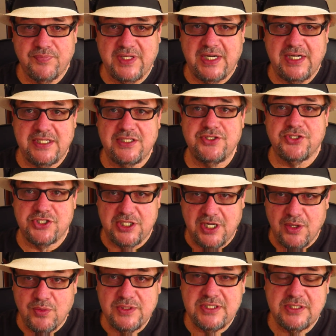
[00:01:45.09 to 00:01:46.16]
that I didn't
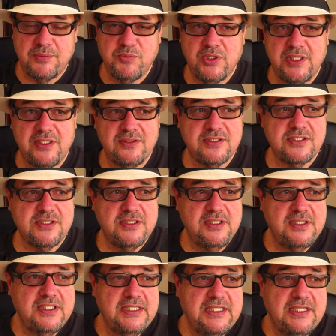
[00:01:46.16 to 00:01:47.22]
share with someone else,
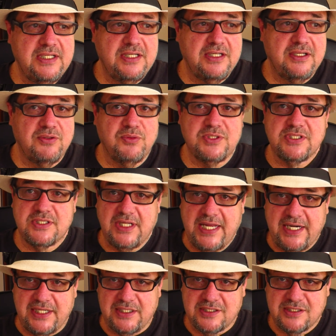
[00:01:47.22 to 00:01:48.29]
was
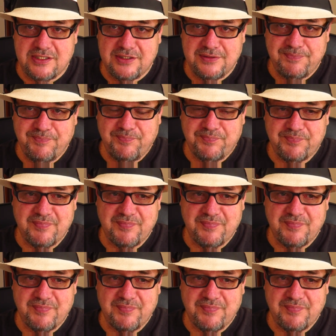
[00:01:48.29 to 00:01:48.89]
lettuce.